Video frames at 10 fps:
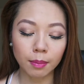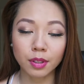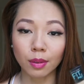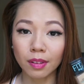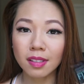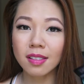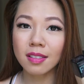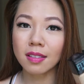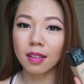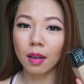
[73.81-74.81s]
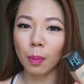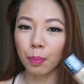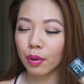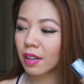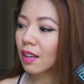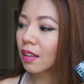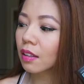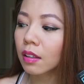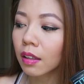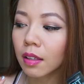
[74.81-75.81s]
So this is a pretty
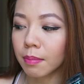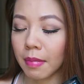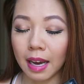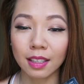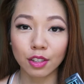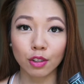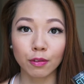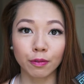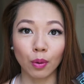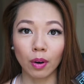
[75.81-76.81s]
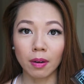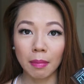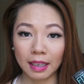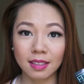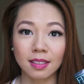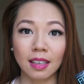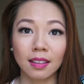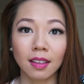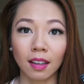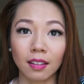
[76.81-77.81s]
good match for my
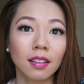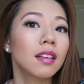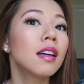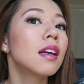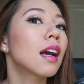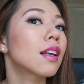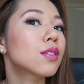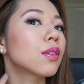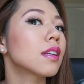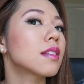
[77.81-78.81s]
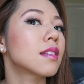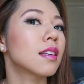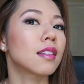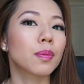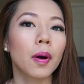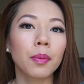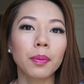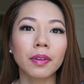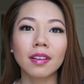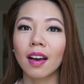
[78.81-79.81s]
skin color. As you could see, it's
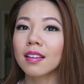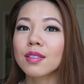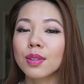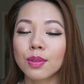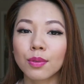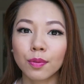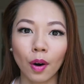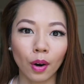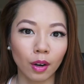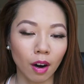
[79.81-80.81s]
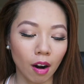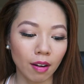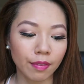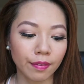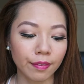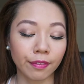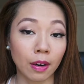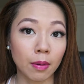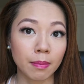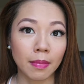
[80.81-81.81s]
probably not too far off
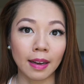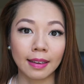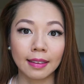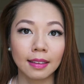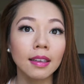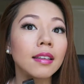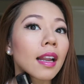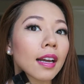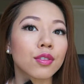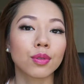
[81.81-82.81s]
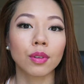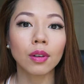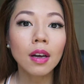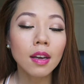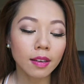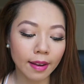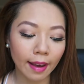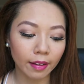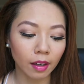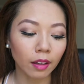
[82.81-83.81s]
from my natural
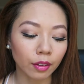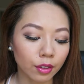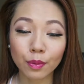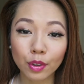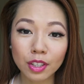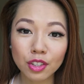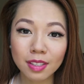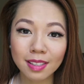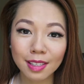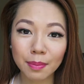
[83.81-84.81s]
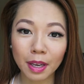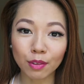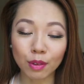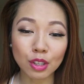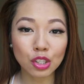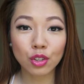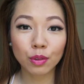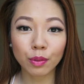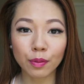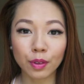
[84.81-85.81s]
neck color. So if you're interested in my
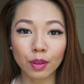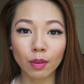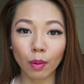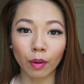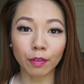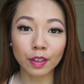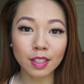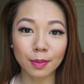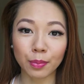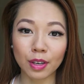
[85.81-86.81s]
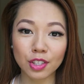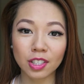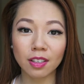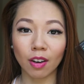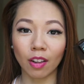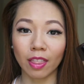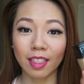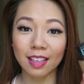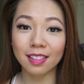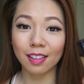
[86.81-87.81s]
initial review or first impression on
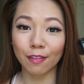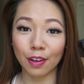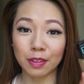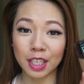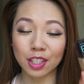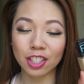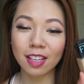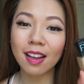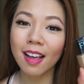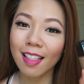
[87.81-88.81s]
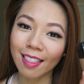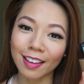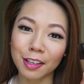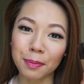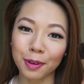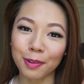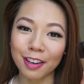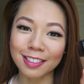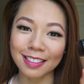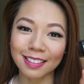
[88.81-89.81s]
this foundation, then keep on
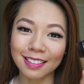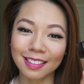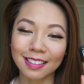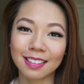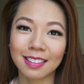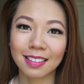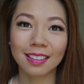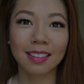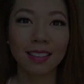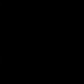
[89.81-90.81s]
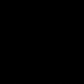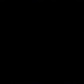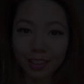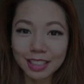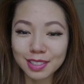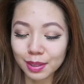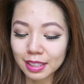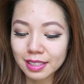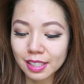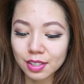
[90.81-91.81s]
watching. Alright, so
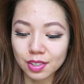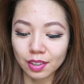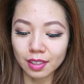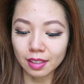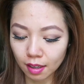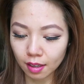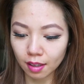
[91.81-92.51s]
let's get started.